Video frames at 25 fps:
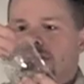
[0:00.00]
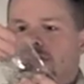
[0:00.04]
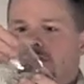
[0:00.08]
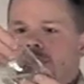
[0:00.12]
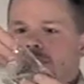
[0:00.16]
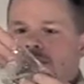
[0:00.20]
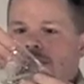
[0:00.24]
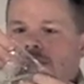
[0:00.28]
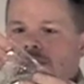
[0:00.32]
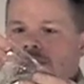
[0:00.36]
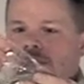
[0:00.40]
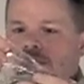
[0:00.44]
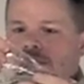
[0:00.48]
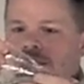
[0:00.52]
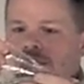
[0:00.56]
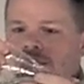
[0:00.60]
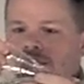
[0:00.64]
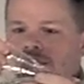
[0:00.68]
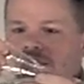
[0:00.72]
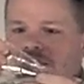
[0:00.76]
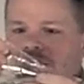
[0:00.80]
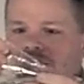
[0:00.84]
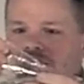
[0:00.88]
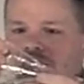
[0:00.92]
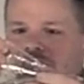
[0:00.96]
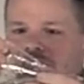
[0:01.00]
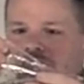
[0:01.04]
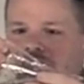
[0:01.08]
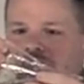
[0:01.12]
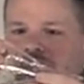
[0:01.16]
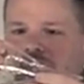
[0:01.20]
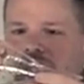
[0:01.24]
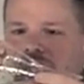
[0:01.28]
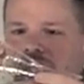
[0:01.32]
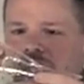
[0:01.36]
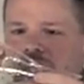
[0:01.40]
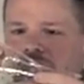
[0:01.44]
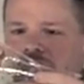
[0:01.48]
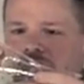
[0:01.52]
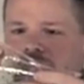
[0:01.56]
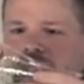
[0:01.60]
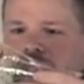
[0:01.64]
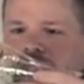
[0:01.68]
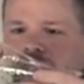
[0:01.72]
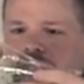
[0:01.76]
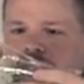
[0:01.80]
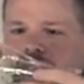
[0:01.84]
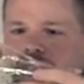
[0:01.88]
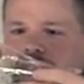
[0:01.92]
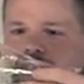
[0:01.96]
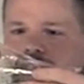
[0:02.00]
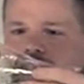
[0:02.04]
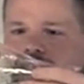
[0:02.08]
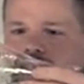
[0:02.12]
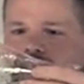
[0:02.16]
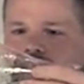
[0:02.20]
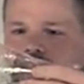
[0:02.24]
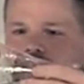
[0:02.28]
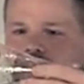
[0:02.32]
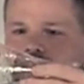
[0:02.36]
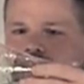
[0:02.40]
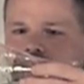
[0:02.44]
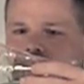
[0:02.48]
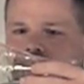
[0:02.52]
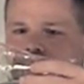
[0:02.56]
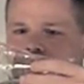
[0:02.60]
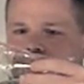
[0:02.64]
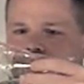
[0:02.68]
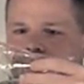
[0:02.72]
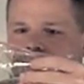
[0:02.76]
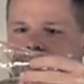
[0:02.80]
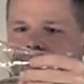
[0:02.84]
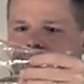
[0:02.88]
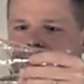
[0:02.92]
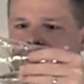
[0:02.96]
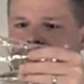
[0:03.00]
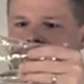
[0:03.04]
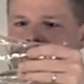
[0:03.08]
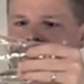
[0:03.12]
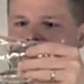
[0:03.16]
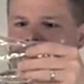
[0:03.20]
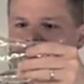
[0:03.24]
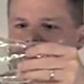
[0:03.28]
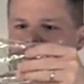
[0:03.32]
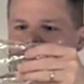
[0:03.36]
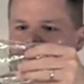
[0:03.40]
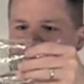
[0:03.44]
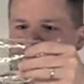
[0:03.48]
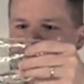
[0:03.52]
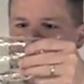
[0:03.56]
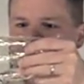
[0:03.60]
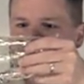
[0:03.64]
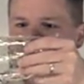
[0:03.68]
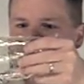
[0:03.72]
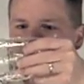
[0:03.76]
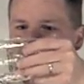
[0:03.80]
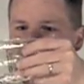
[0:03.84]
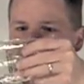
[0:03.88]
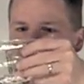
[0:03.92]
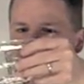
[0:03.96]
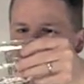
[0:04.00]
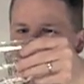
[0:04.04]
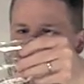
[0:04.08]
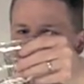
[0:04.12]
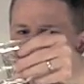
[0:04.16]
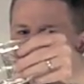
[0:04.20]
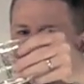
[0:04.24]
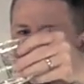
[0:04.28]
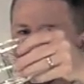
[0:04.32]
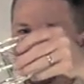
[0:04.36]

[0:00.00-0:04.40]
(silence)